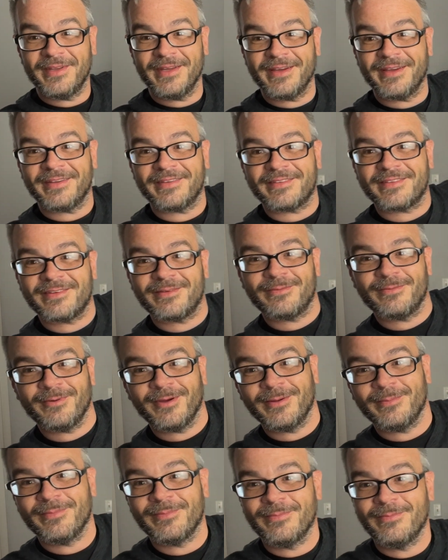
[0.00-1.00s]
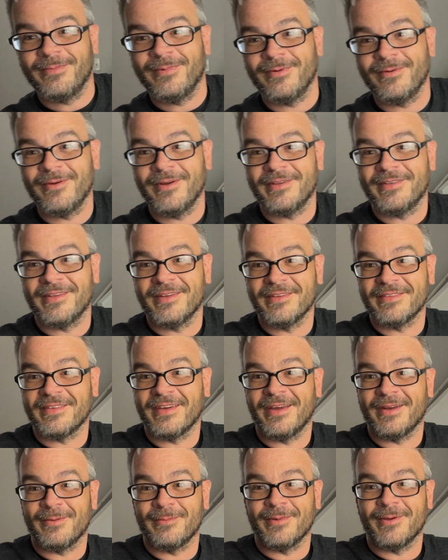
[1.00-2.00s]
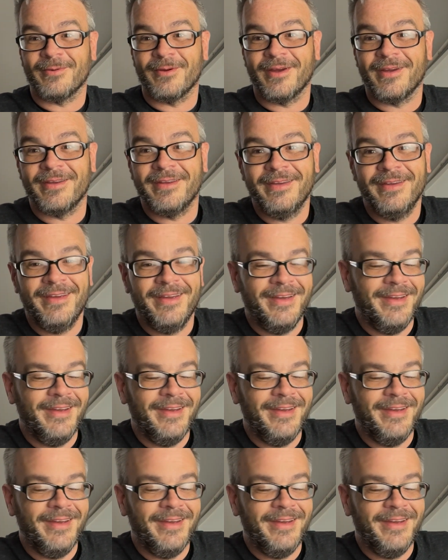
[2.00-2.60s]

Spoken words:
desk, right to the side of me, right?